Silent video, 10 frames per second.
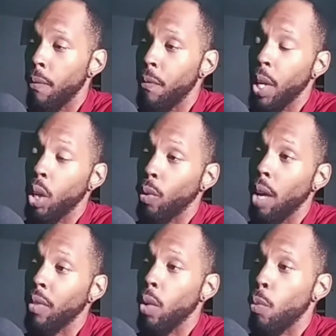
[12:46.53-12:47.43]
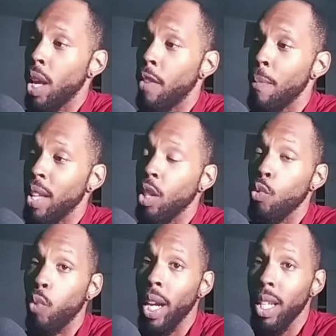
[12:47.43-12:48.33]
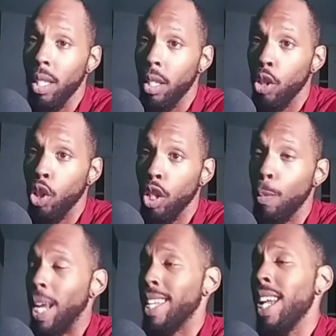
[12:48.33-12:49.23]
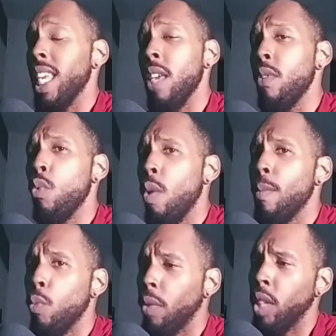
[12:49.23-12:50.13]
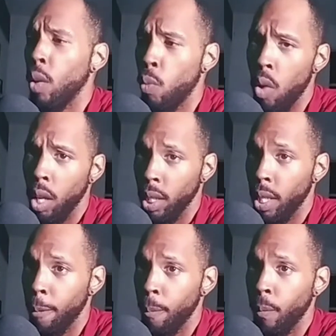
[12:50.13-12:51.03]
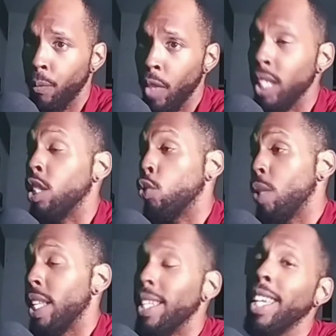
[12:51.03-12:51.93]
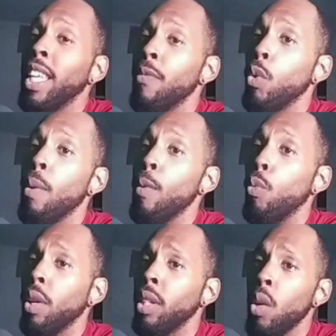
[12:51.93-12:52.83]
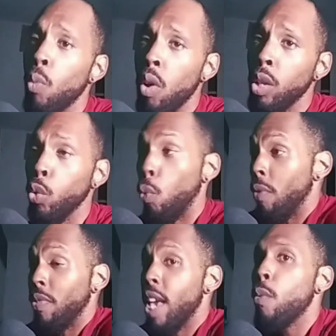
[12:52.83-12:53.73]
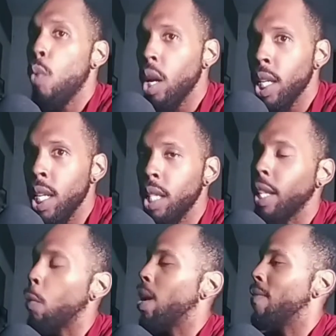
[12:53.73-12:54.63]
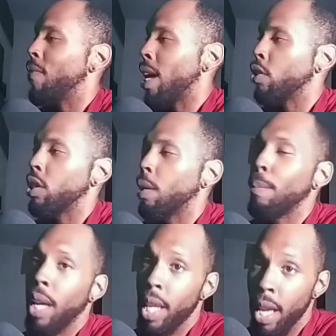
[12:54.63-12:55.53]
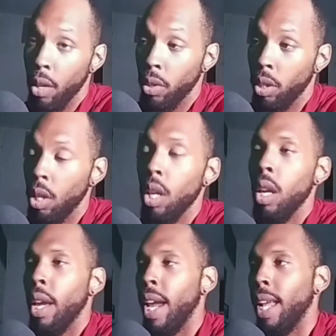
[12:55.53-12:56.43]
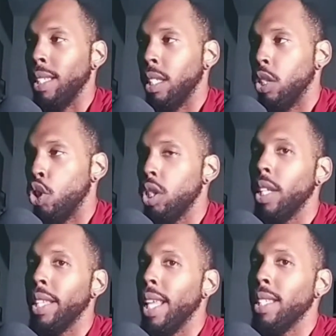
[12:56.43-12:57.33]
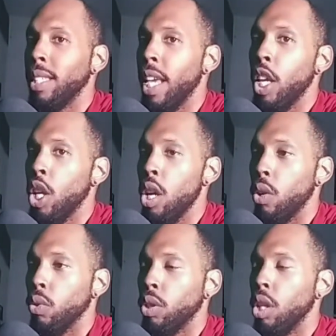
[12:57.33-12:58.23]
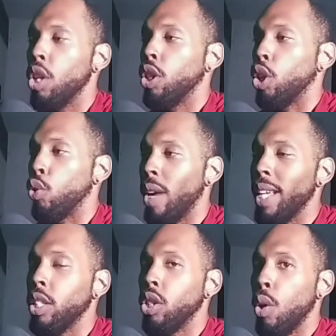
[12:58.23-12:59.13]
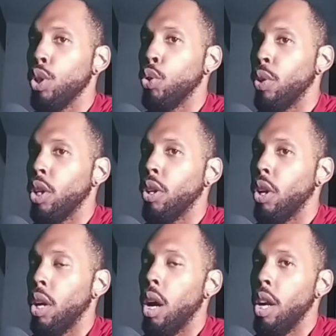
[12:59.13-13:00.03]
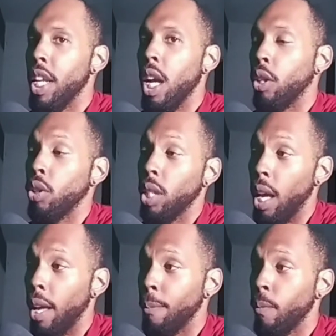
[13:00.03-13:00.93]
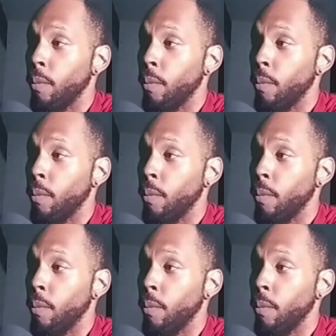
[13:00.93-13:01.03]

figure out that we have made the right decisions by not giving women what they want. And since we did not give the women what they want, when they wanted it, they went and found somebody else. It's just like that saying goes the grass is always greener on the other side.